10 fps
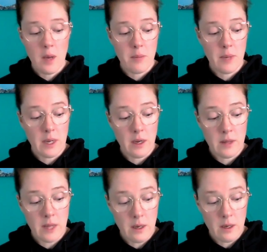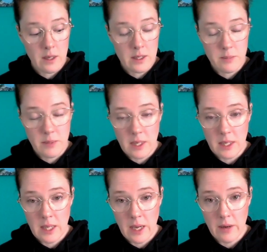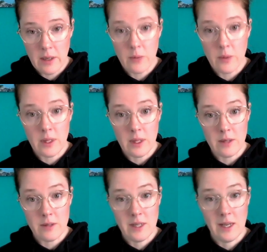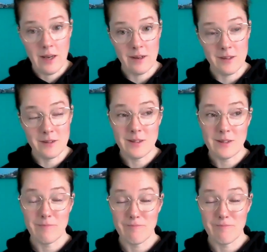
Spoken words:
but that is being carried within their cells.